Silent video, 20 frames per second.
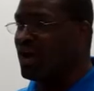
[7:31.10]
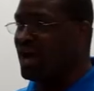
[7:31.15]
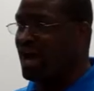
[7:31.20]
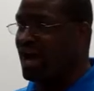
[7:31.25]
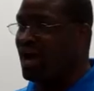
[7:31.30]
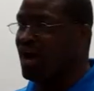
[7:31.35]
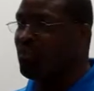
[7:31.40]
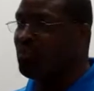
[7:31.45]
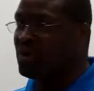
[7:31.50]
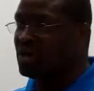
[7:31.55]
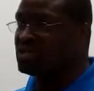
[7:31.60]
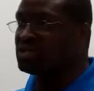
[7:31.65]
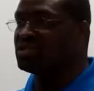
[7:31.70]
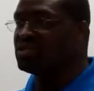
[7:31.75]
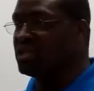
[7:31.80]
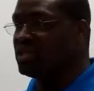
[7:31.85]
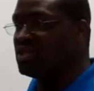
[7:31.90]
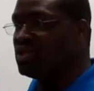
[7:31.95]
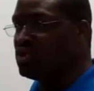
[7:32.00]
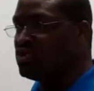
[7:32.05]
how much
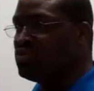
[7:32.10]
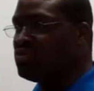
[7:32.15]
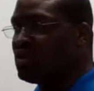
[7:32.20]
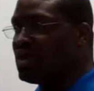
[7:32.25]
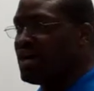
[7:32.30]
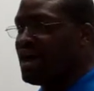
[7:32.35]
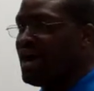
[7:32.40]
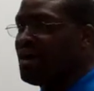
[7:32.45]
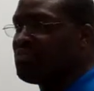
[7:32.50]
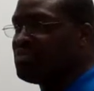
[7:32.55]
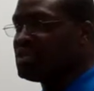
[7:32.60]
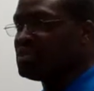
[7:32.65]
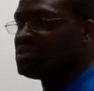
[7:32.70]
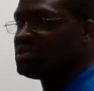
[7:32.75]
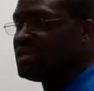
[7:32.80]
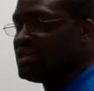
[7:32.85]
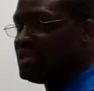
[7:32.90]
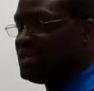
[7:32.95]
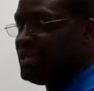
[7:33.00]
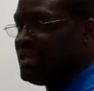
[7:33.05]
they knew or how
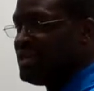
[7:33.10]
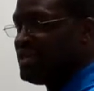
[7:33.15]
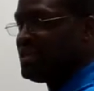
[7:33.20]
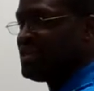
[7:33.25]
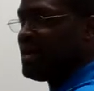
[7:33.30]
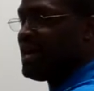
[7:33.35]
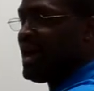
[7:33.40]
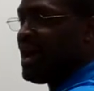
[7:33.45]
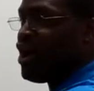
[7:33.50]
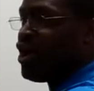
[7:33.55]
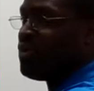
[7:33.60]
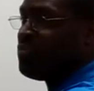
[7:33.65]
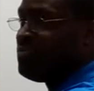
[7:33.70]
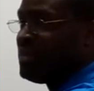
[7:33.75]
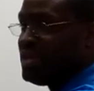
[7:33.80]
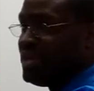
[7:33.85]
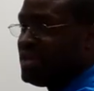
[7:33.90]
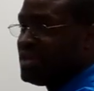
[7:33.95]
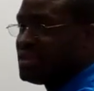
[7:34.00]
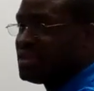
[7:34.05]
much they did or how
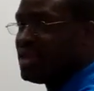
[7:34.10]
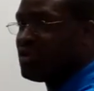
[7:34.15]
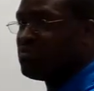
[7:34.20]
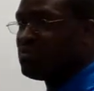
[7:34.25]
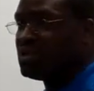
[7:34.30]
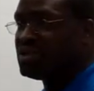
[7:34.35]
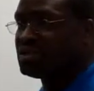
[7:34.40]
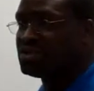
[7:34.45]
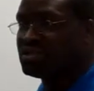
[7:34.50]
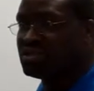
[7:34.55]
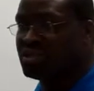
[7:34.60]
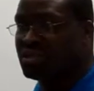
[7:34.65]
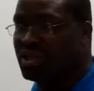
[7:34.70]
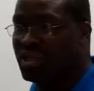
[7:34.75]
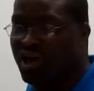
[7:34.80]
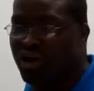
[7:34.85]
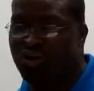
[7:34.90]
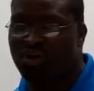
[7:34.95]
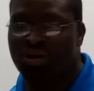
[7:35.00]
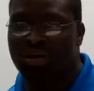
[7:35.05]
obedient they was to the
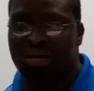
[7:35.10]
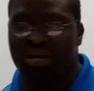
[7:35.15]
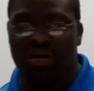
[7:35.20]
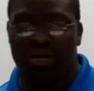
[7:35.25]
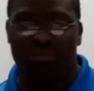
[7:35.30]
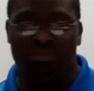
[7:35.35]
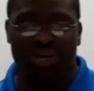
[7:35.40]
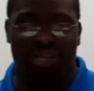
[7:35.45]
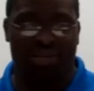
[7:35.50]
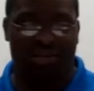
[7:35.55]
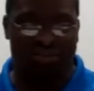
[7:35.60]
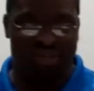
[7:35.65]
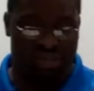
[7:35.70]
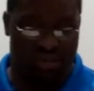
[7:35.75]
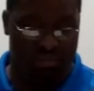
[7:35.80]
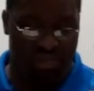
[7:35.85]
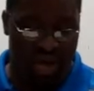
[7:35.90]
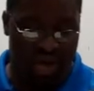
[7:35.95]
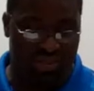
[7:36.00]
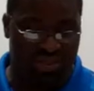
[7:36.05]
law, but it was
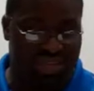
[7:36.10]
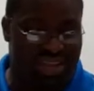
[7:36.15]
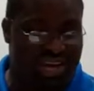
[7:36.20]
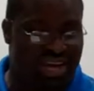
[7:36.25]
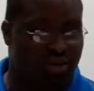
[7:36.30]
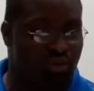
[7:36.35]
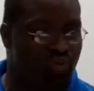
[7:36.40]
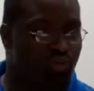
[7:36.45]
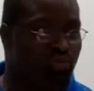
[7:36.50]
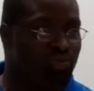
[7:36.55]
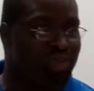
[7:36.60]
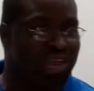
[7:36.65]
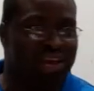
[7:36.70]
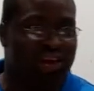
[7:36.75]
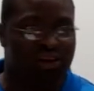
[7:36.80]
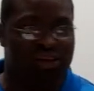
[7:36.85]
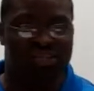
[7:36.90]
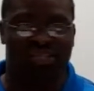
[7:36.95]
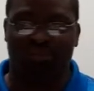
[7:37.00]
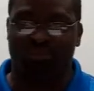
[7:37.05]
about their,
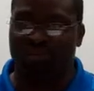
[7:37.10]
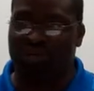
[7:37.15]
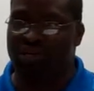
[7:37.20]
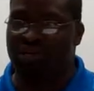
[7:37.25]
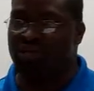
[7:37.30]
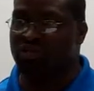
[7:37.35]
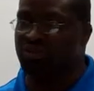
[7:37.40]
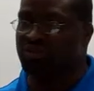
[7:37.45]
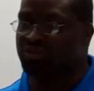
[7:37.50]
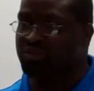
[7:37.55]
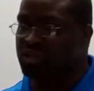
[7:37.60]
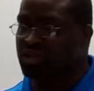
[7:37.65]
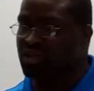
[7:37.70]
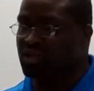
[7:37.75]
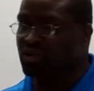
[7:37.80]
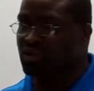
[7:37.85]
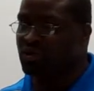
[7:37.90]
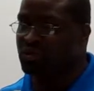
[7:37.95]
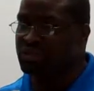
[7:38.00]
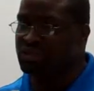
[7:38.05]
their experience with the
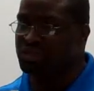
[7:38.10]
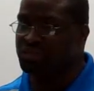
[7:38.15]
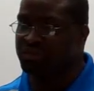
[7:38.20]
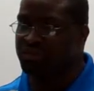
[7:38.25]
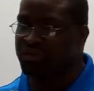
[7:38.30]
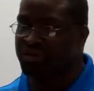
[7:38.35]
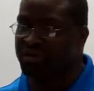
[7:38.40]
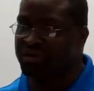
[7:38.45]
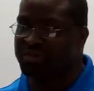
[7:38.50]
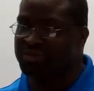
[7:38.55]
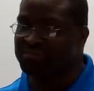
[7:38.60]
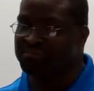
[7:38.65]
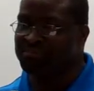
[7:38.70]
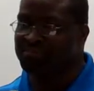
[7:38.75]
Holy Spirit.